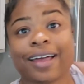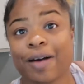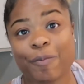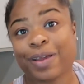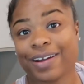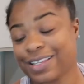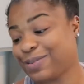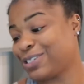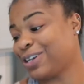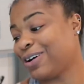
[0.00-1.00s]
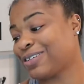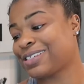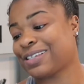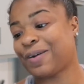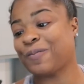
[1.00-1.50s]
Like I'm gonna be honest with y'all,
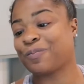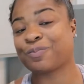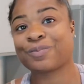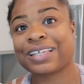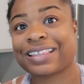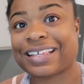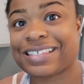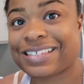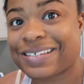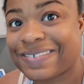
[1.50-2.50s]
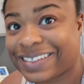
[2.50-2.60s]
so Let's do